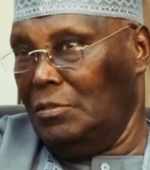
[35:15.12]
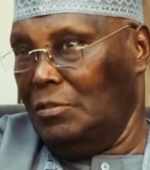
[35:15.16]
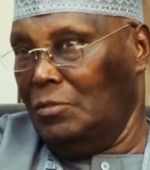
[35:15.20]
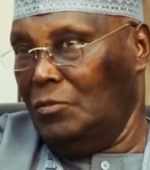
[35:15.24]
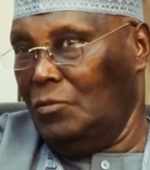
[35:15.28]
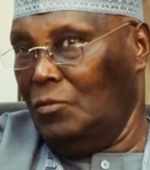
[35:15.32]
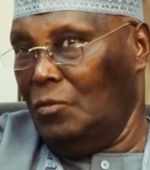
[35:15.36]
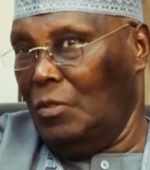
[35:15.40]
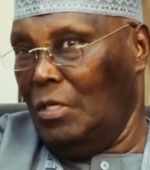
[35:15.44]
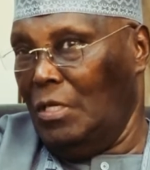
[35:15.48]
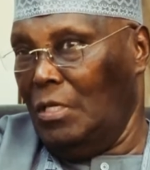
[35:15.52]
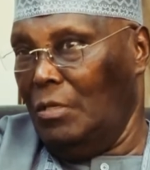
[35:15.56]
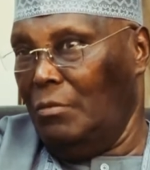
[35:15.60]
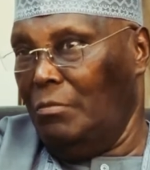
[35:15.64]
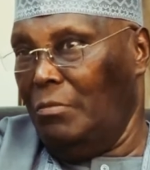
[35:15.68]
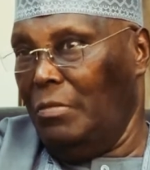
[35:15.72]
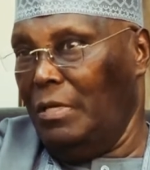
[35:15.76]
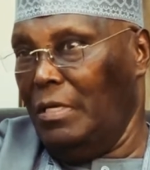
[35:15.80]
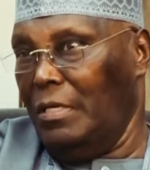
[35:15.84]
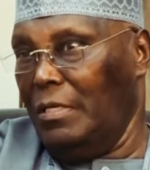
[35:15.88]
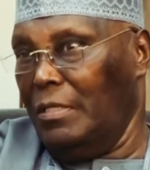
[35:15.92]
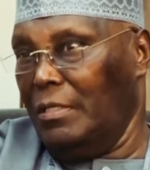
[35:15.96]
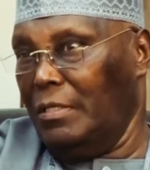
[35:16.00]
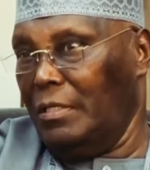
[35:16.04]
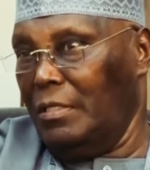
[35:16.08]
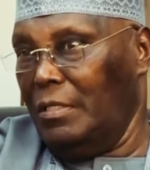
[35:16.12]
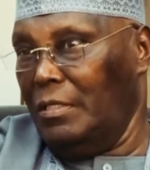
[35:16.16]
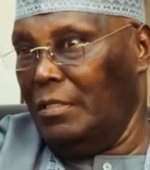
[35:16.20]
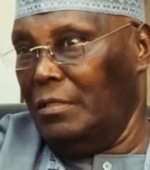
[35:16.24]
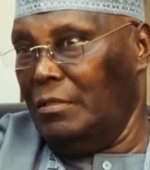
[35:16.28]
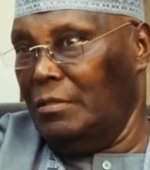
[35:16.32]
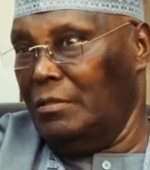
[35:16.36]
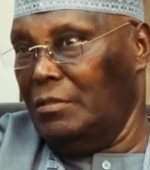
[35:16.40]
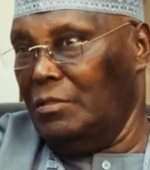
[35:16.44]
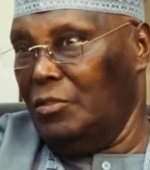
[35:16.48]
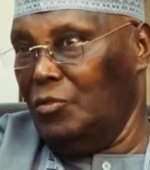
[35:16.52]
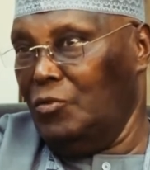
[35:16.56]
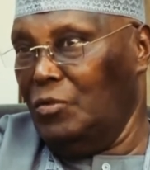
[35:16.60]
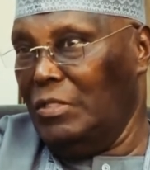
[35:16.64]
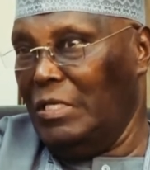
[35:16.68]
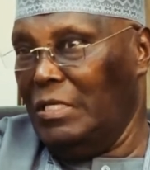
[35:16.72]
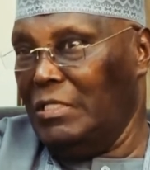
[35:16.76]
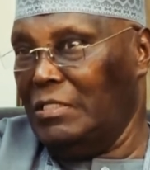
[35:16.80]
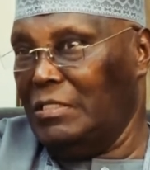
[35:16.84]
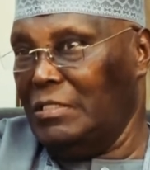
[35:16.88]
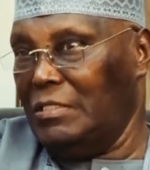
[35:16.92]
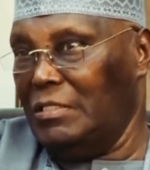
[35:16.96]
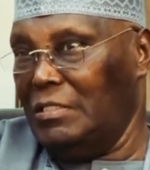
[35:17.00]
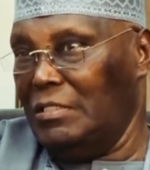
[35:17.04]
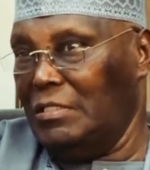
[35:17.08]
World Bank and the
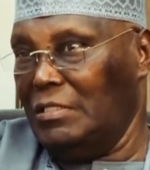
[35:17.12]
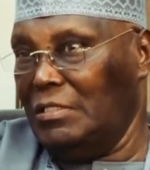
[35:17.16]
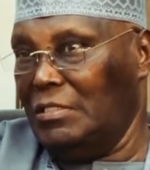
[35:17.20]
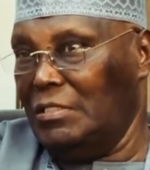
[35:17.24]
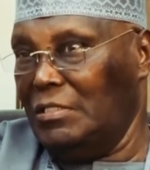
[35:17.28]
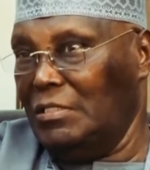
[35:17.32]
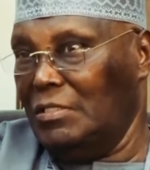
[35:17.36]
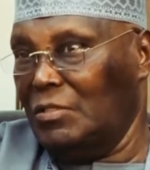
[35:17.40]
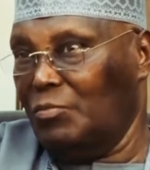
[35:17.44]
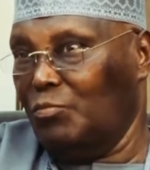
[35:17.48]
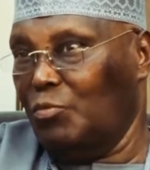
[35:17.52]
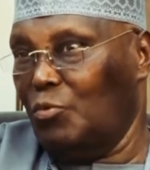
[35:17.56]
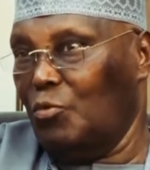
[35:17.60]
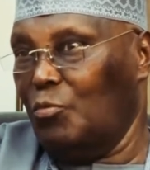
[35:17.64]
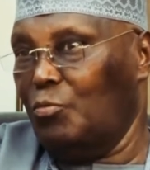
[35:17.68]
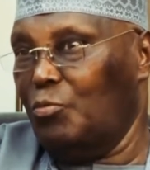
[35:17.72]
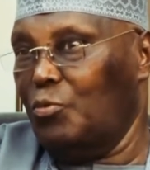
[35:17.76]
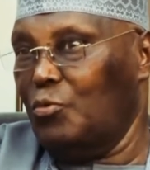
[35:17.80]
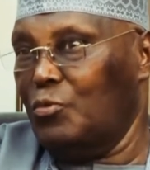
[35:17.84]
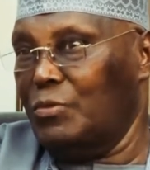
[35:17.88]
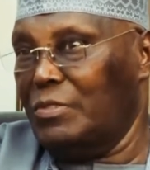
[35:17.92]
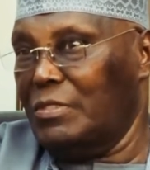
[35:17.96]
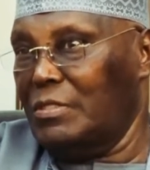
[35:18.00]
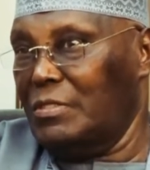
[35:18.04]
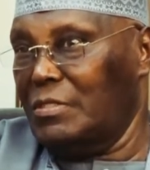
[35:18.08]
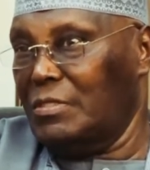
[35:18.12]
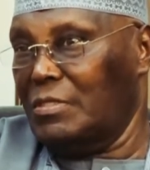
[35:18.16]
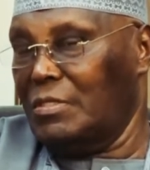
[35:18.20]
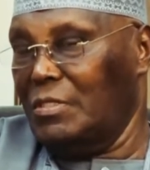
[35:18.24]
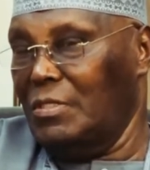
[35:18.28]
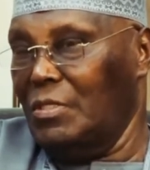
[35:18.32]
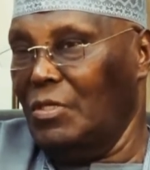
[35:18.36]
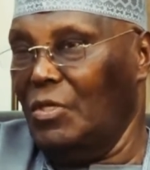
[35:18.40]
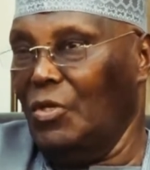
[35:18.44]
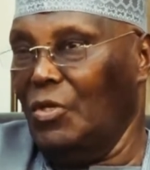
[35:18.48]
United Nations proposes,